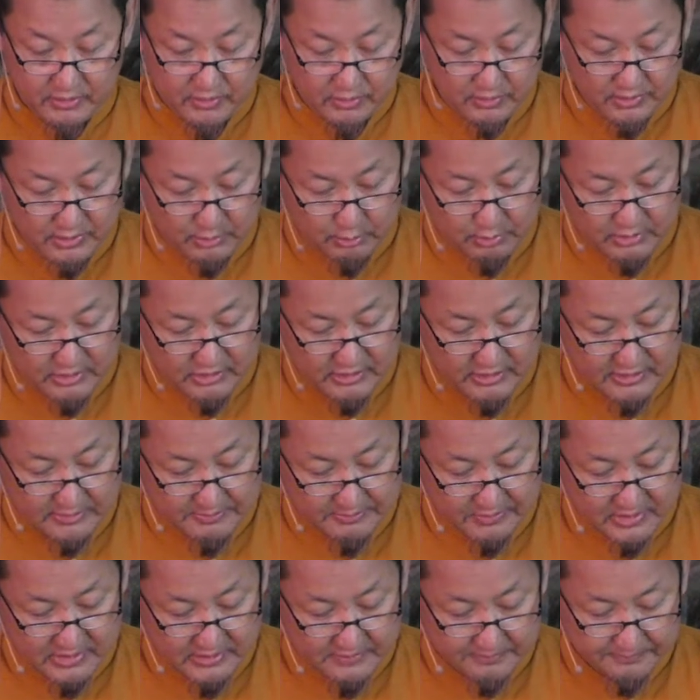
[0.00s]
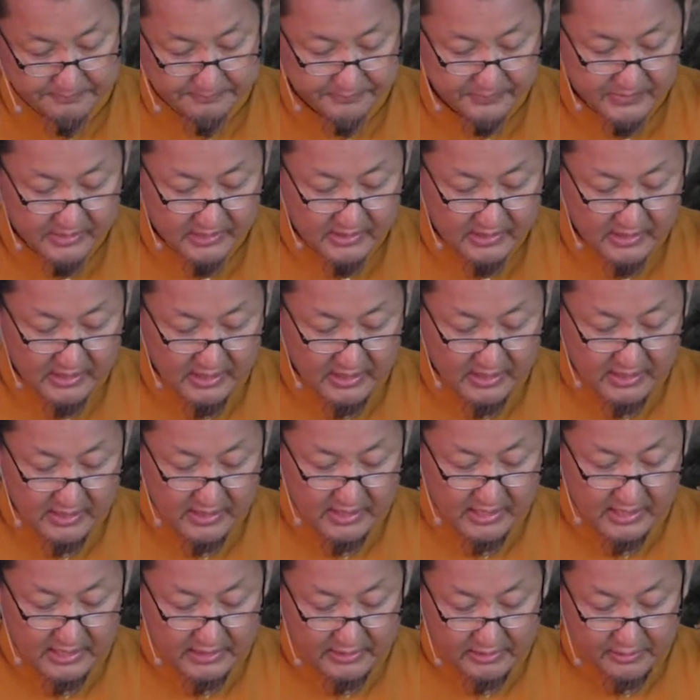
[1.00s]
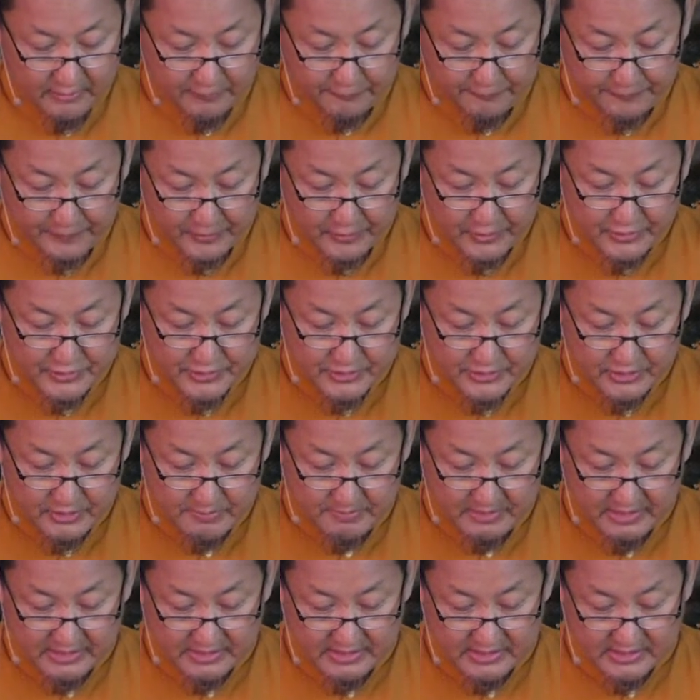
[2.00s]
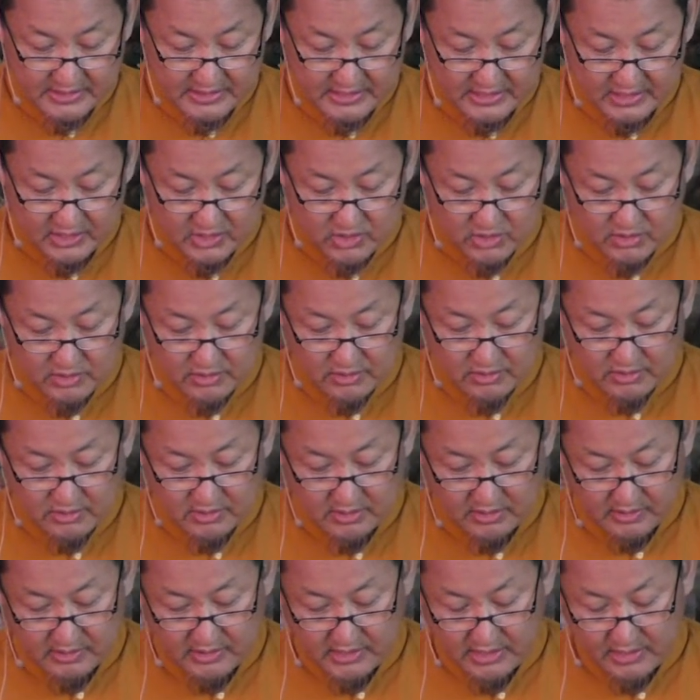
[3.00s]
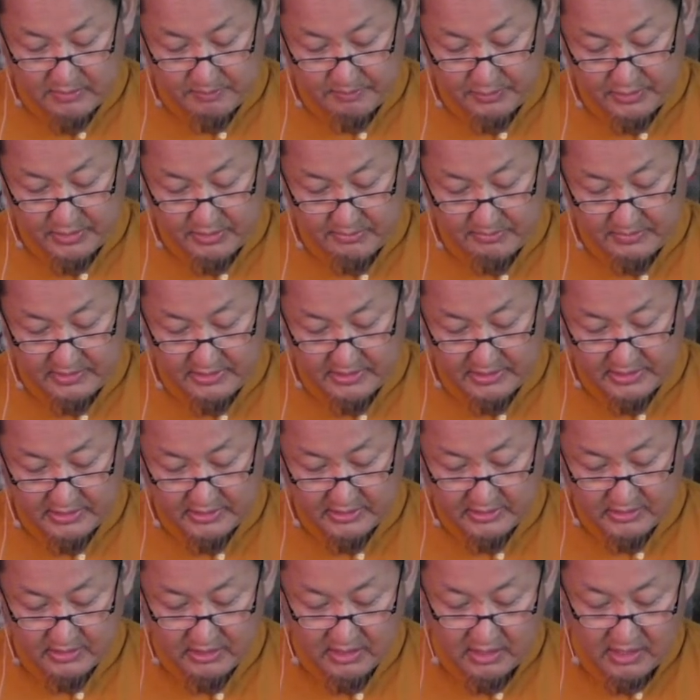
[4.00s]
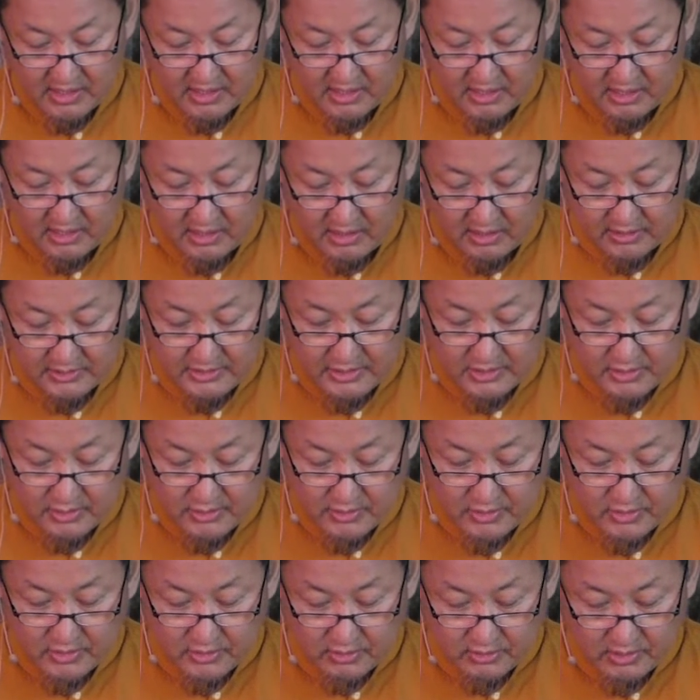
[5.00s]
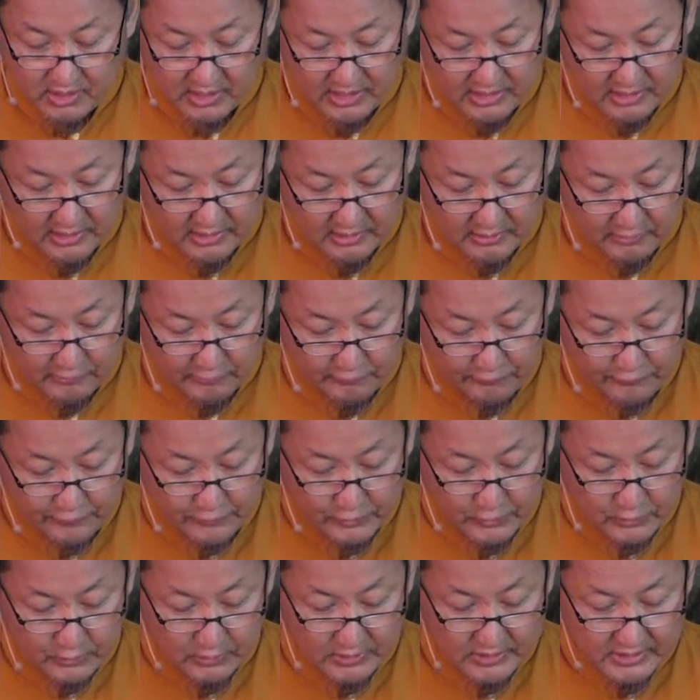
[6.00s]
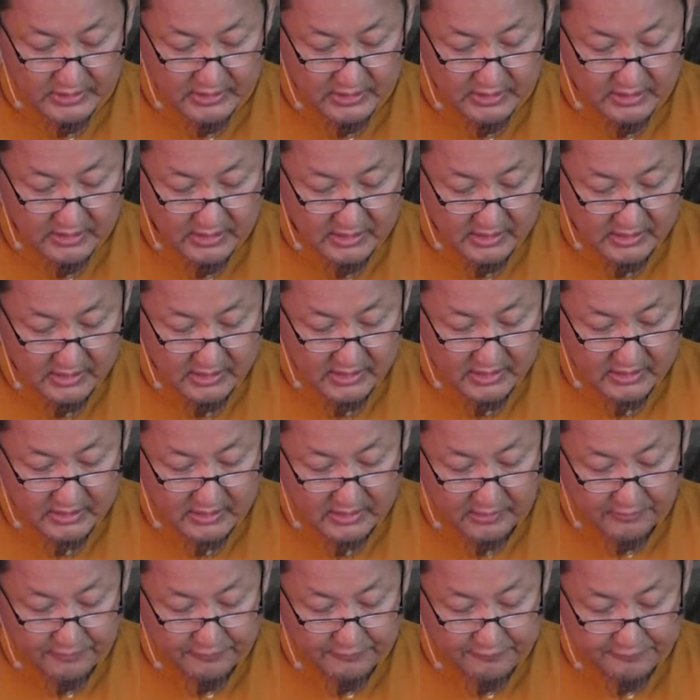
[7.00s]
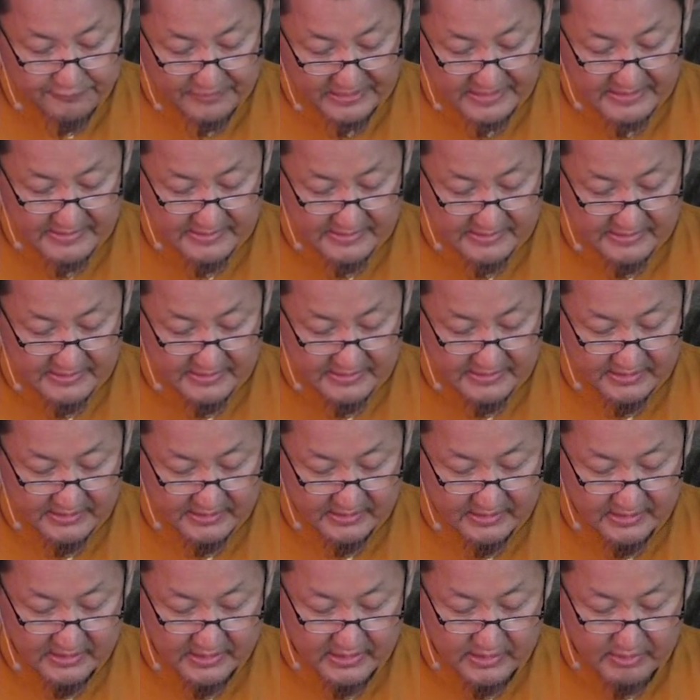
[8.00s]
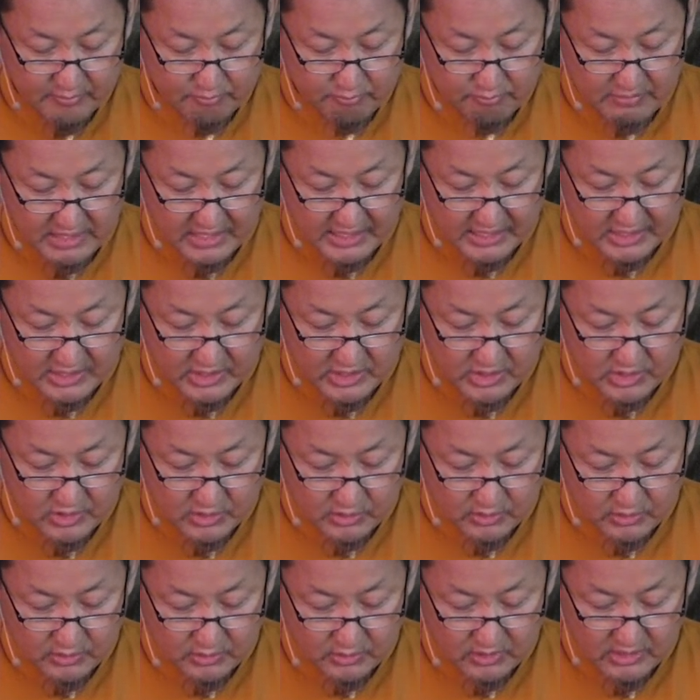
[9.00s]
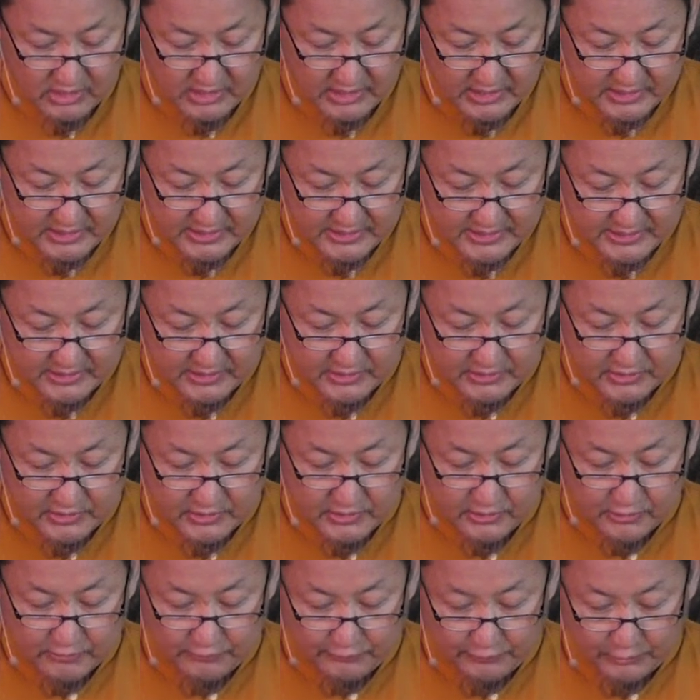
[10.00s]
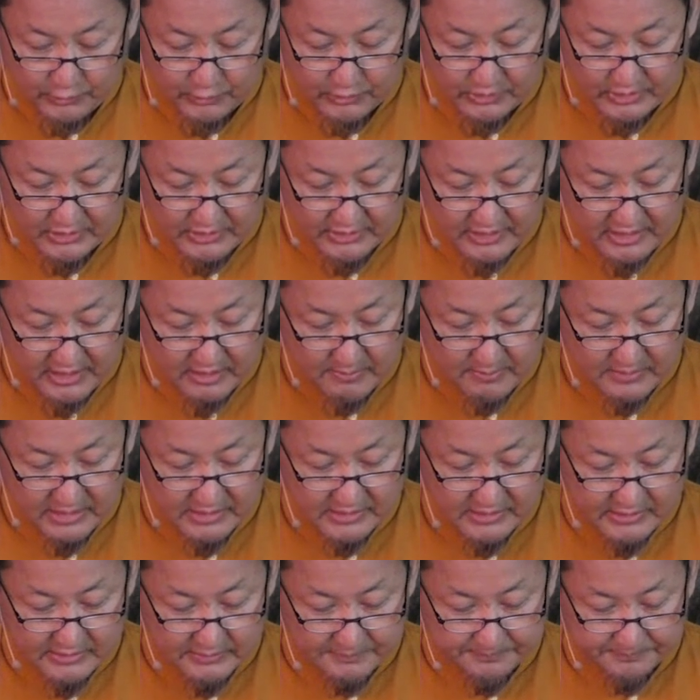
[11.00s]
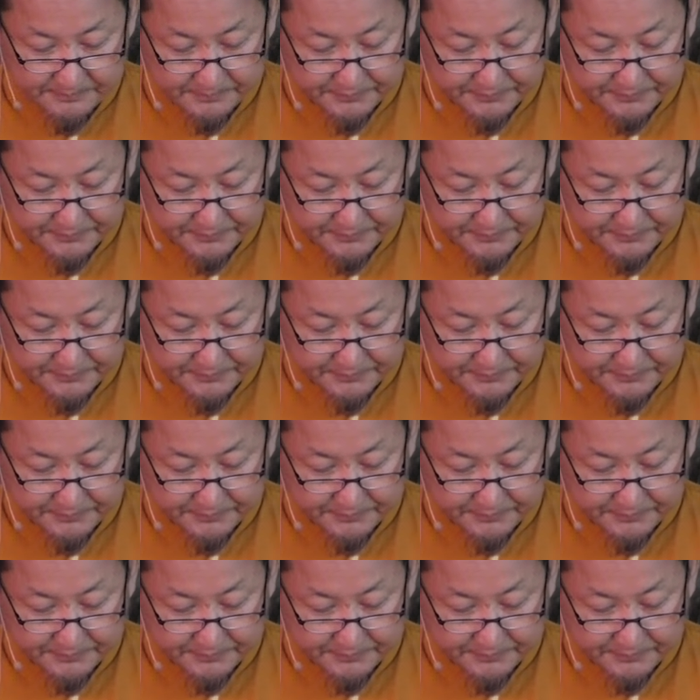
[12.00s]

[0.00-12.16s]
to the wisdoms. At the first meditation on impermanent, until you are the fully convinced, make you search for the Dharma City.